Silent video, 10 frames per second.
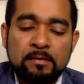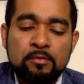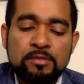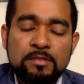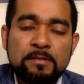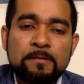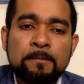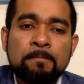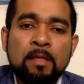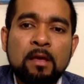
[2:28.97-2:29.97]
which
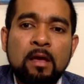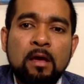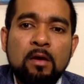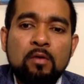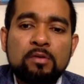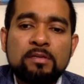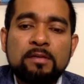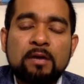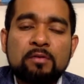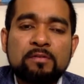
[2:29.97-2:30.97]
is
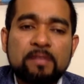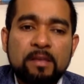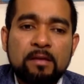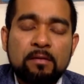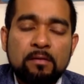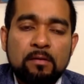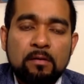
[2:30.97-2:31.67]
I would say,